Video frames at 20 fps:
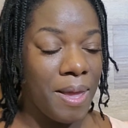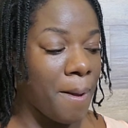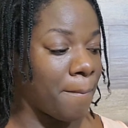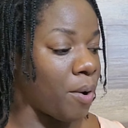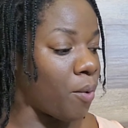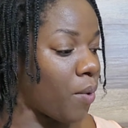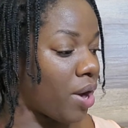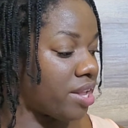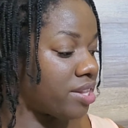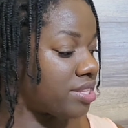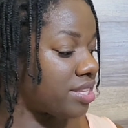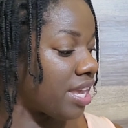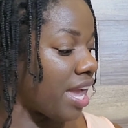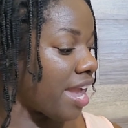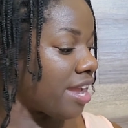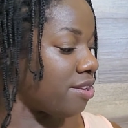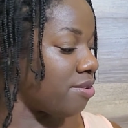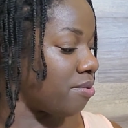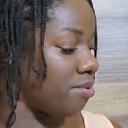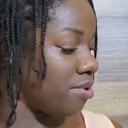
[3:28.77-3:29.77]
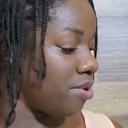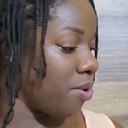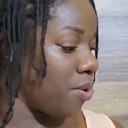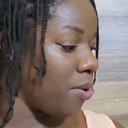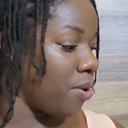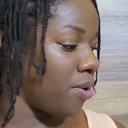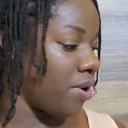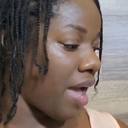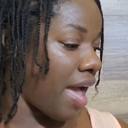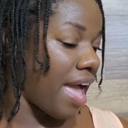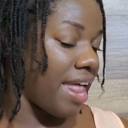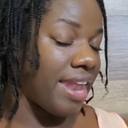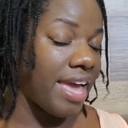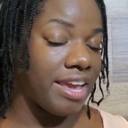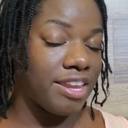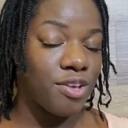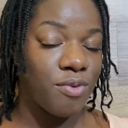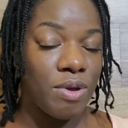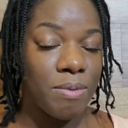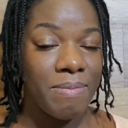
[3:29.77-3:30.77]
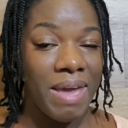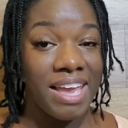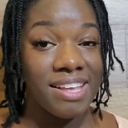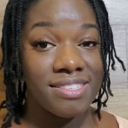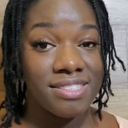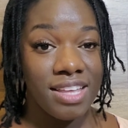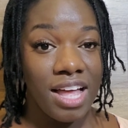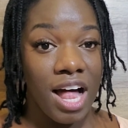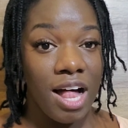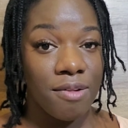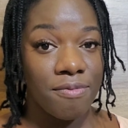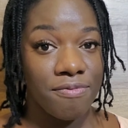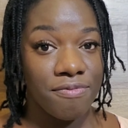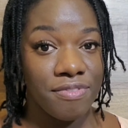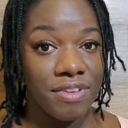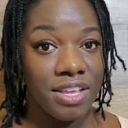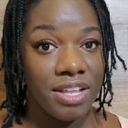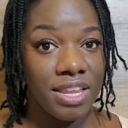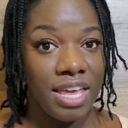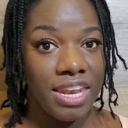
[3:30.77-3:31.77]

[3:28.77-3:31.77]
But one thing I do know, I like the way my scalp feel,